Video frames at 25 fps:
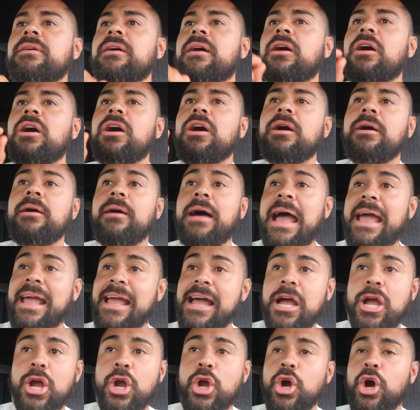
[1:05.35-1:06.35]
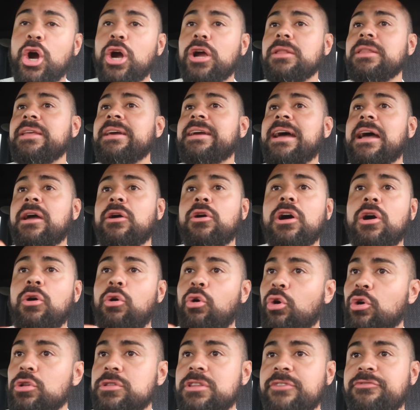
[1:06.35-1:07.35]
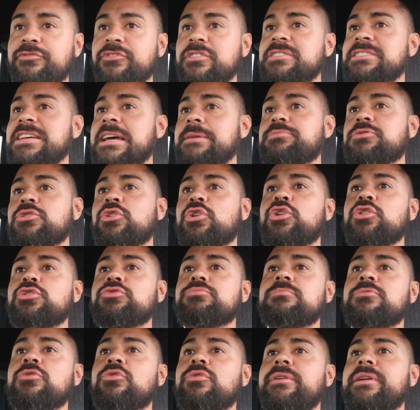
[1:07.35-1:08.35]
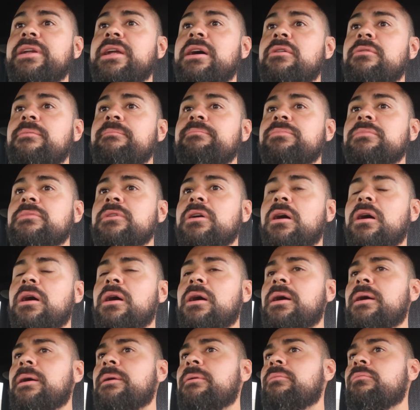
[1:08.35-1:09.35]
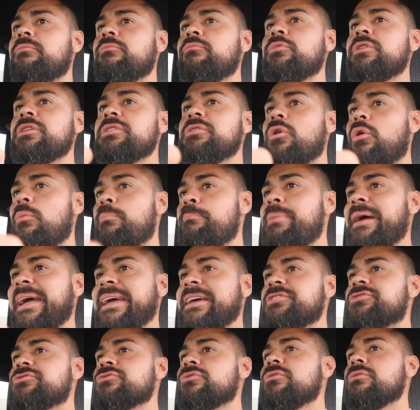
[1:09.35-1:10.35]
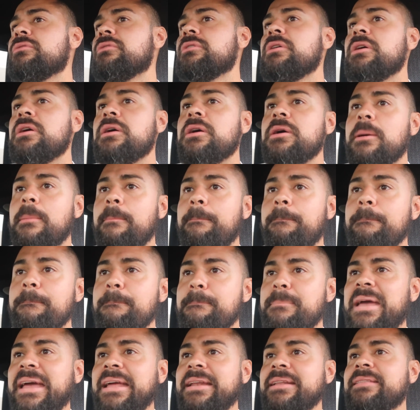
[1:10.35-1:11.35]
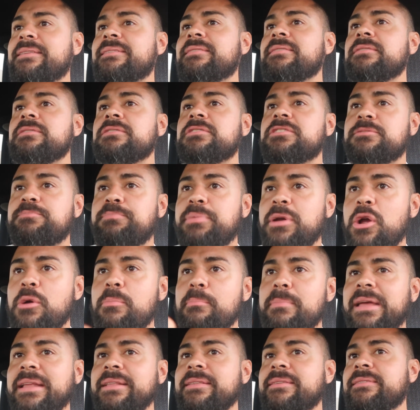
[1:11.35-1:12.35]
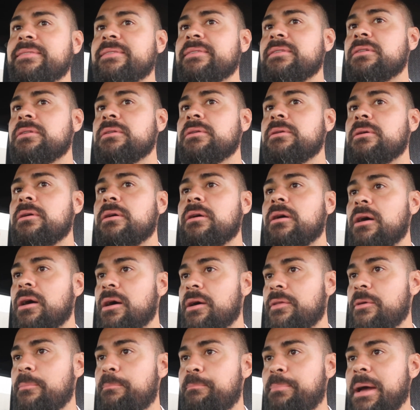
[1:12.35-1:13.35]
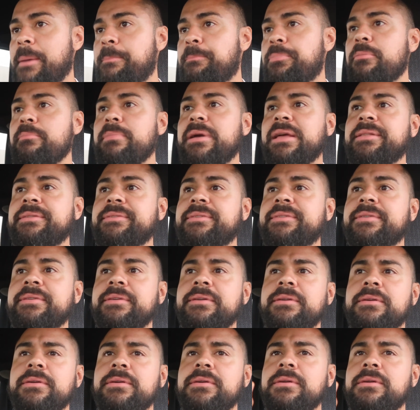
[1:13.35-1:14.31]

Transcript: I got garlic. I got all different types of herbs growing now. With basil, mint, spearmint, the peppermint.